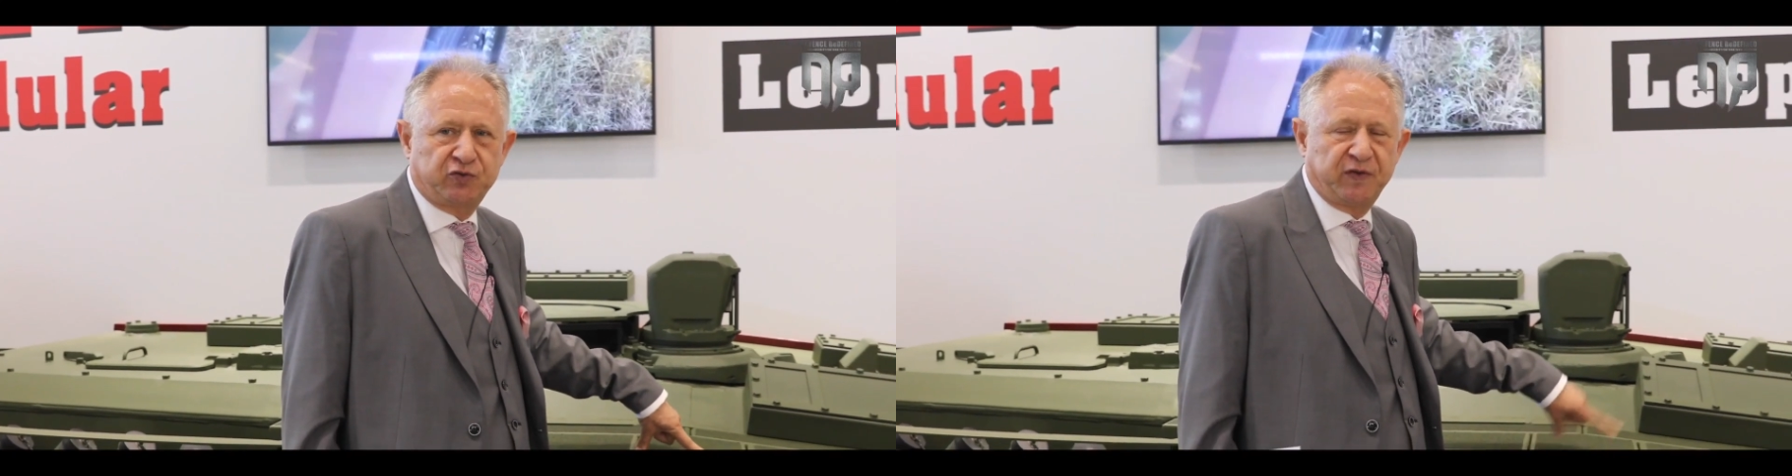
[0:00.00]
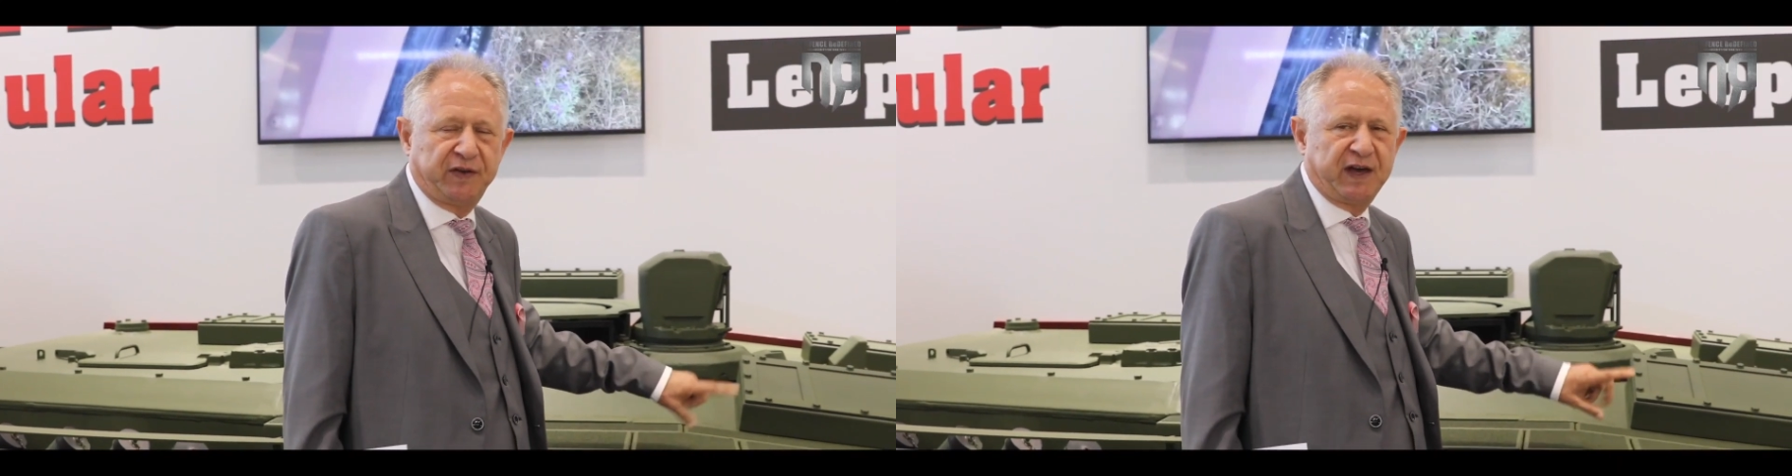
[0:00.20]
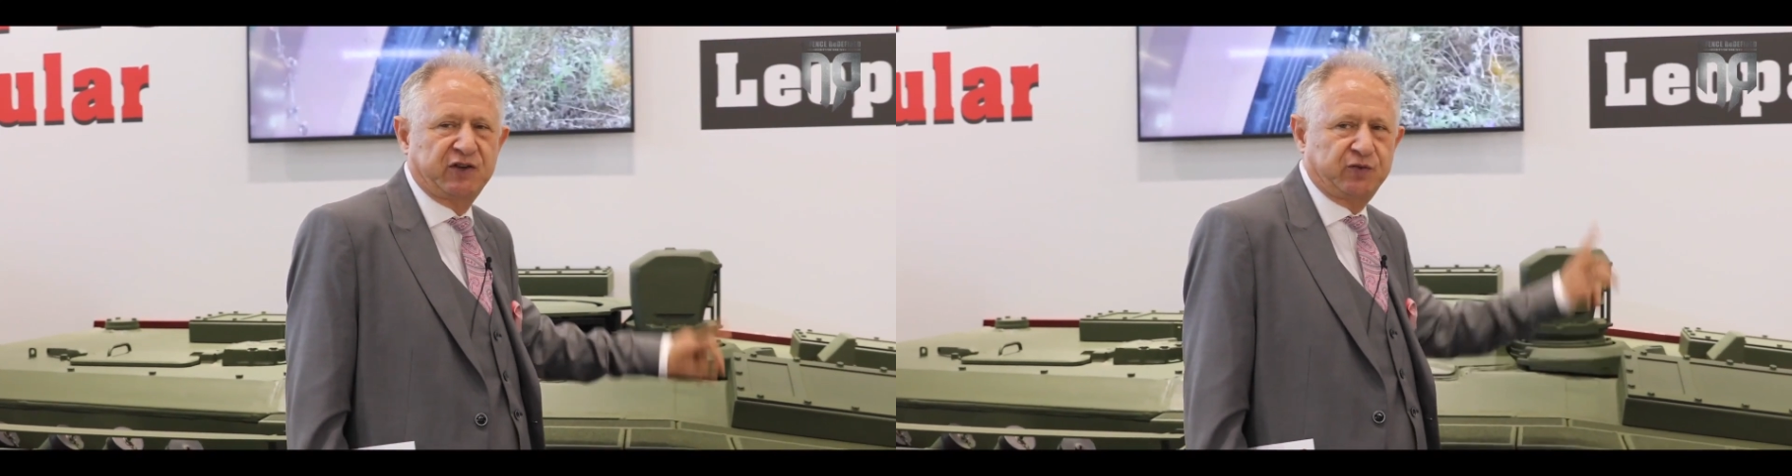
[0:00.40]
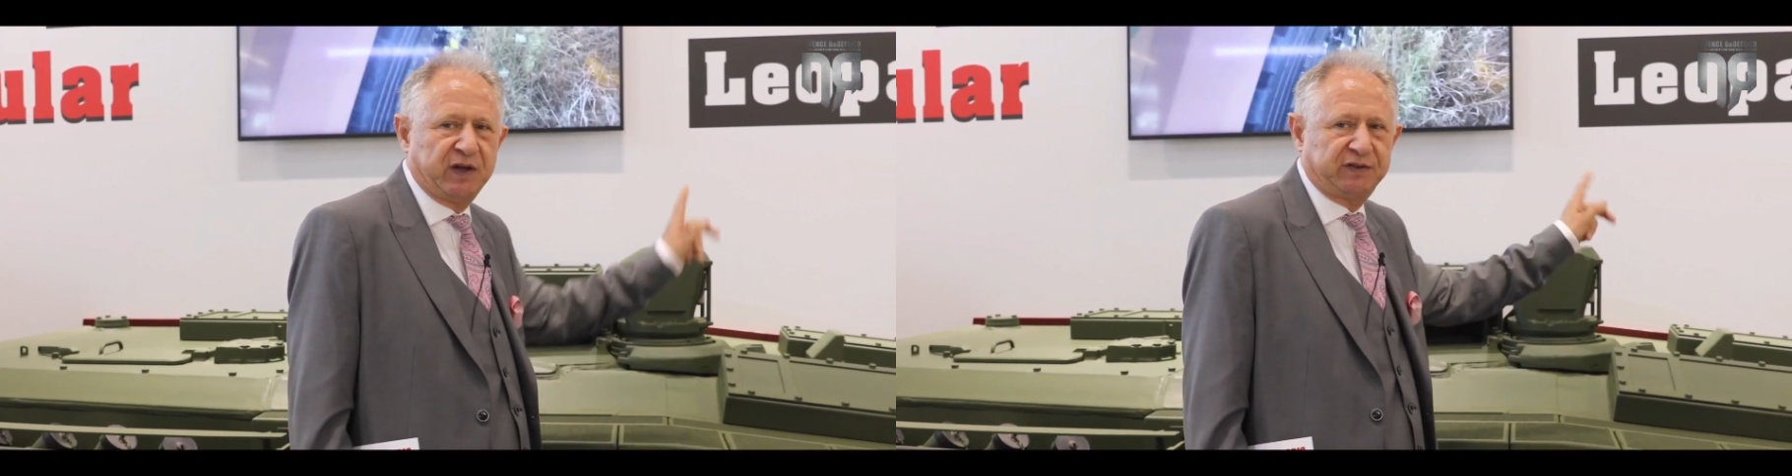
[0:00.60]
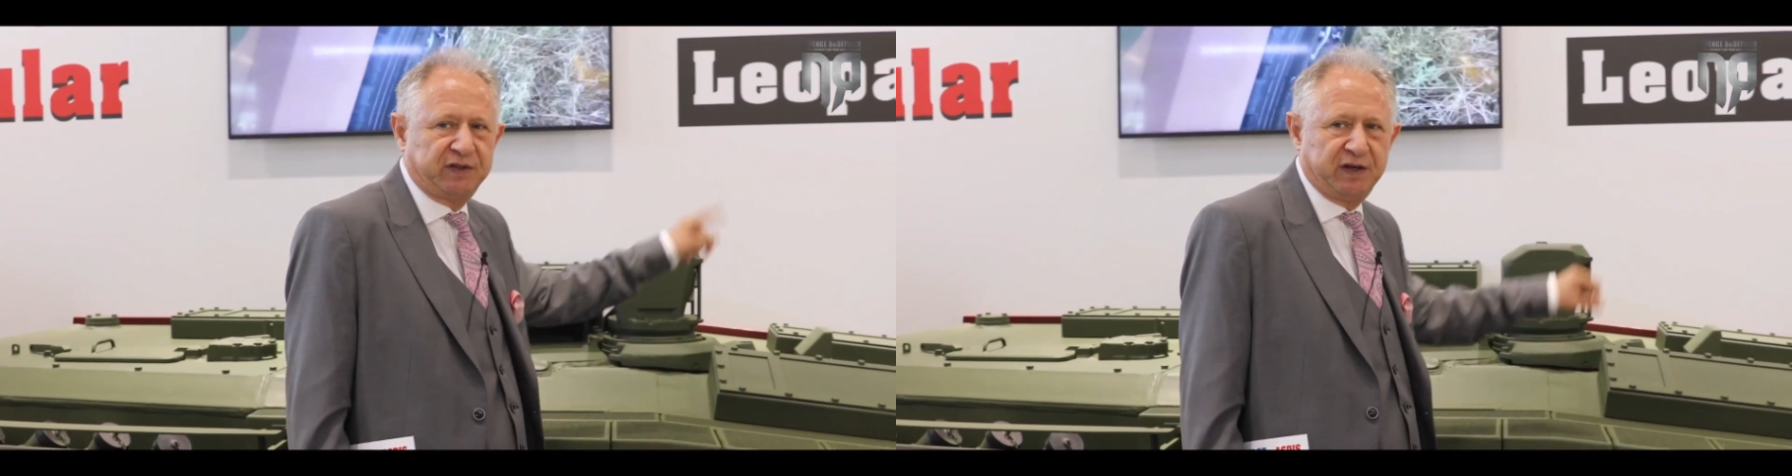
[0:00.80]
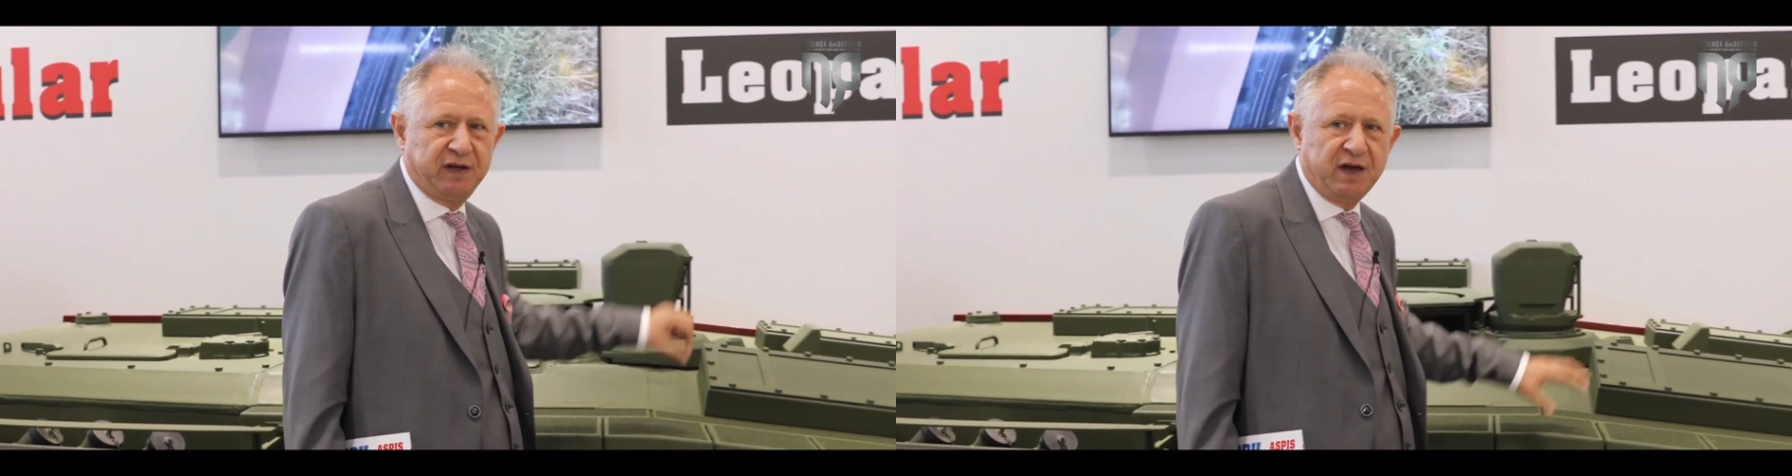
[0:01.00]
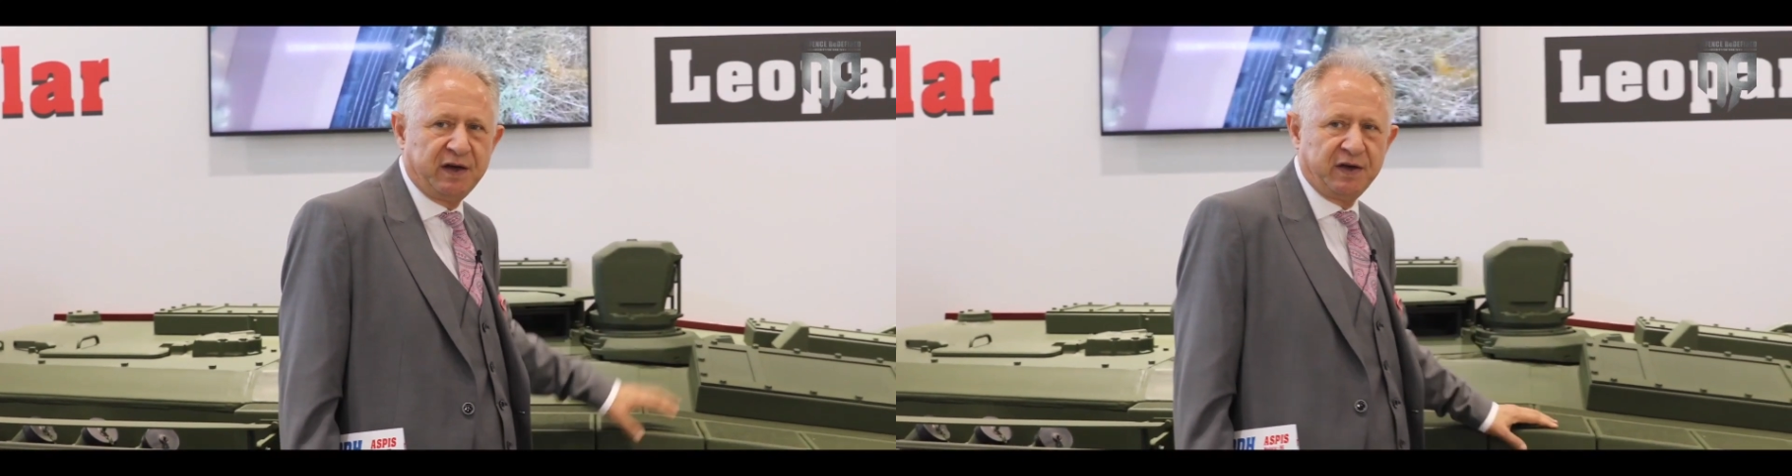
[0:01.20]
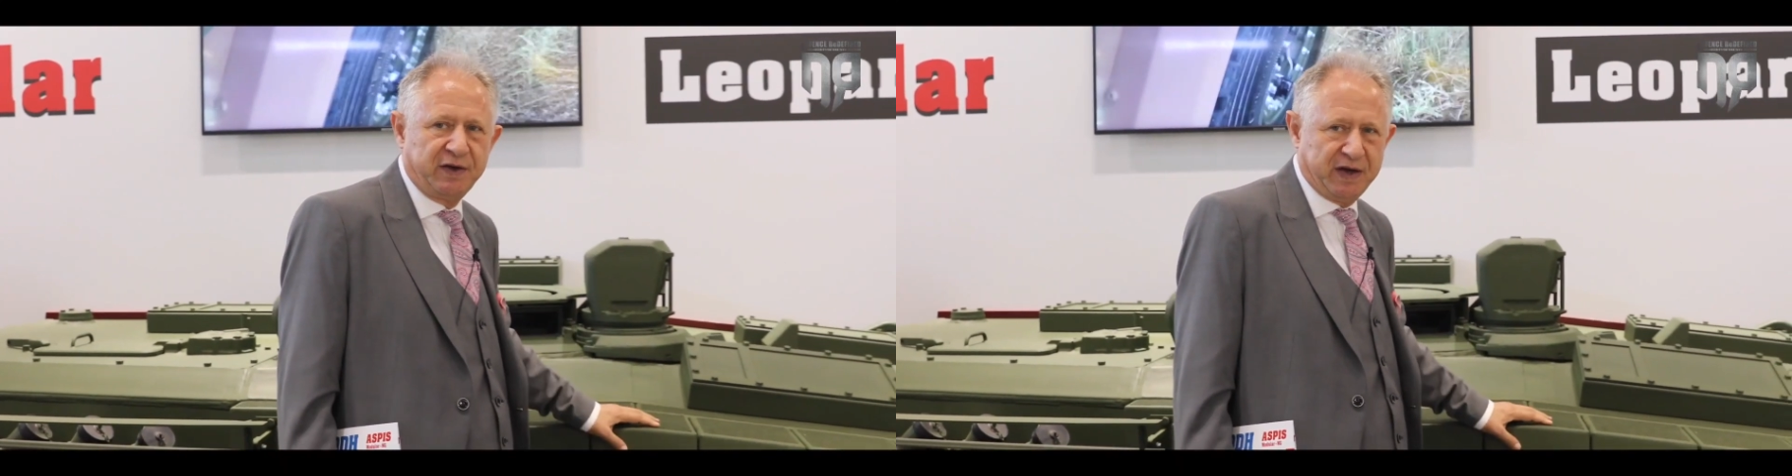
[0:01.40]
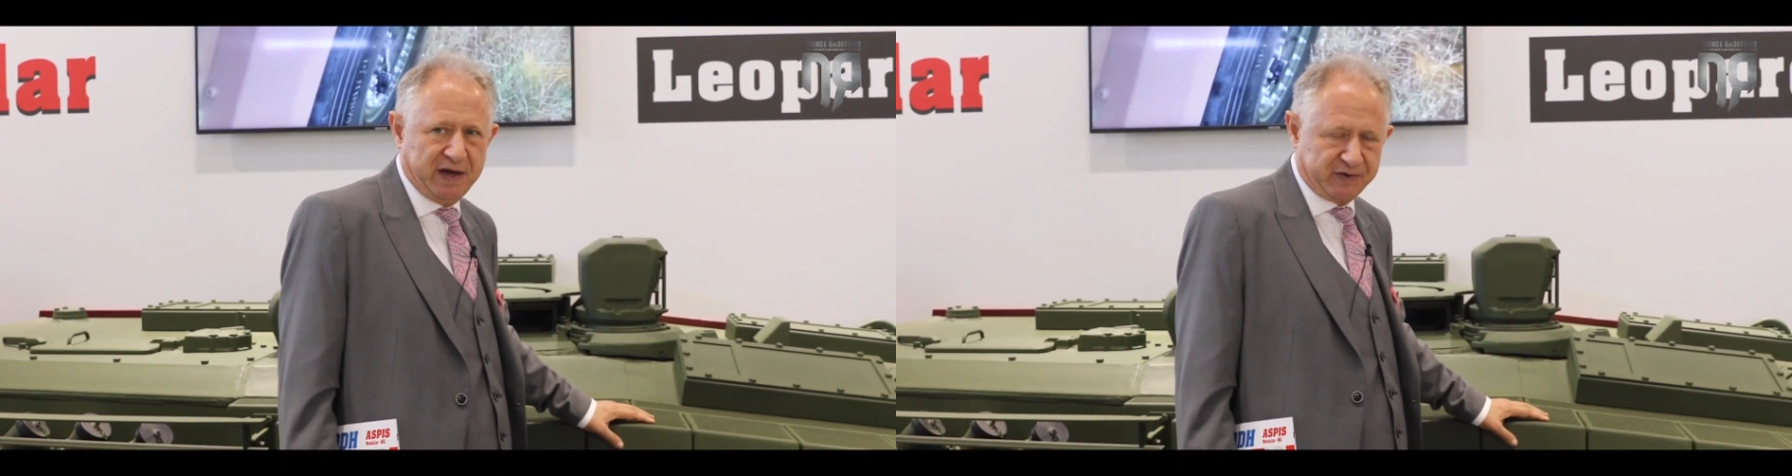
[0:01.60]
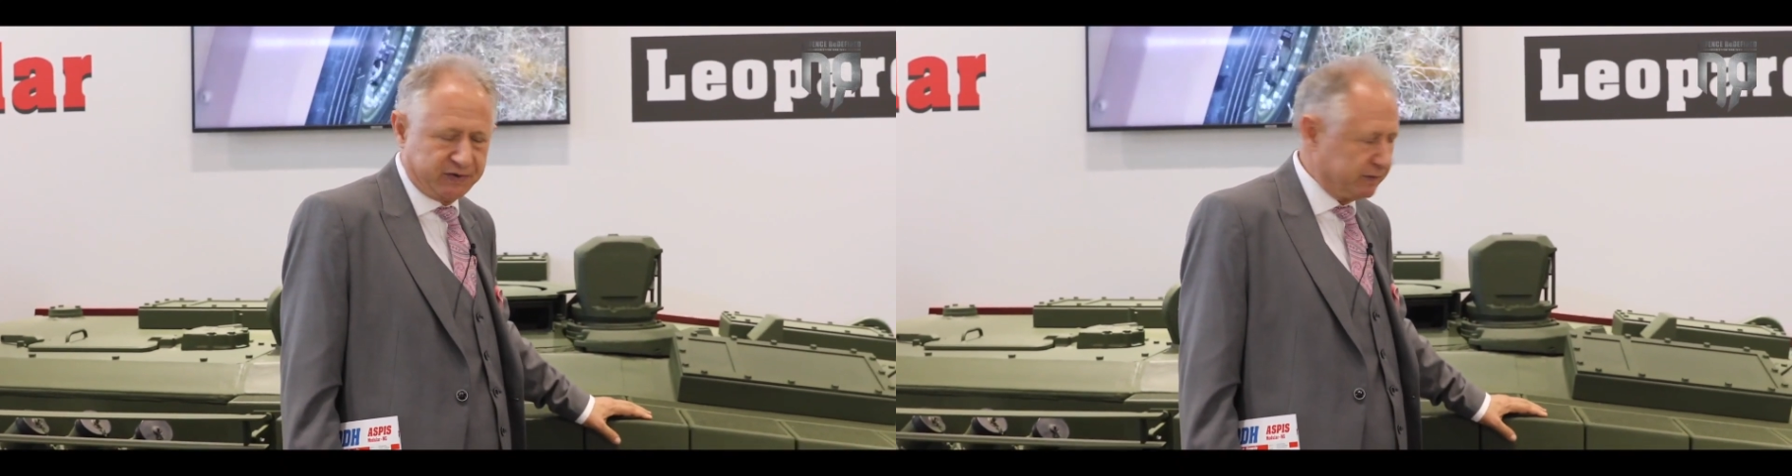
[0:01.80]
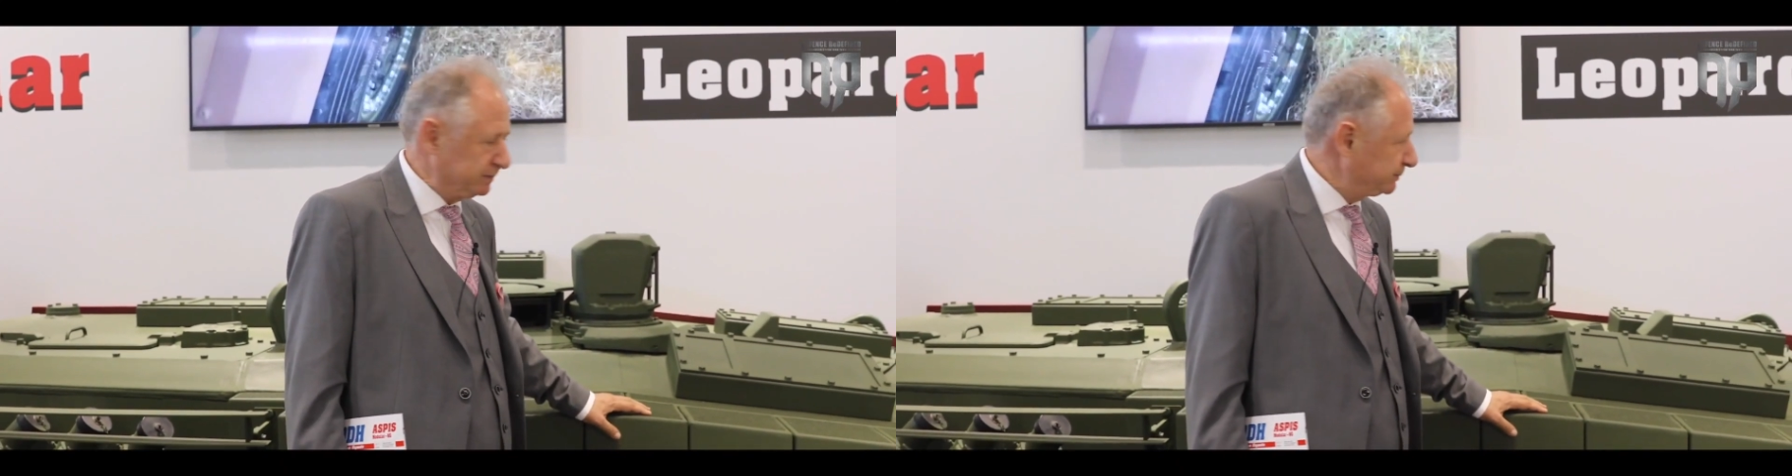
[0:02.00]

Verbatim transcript: to the next 20 years.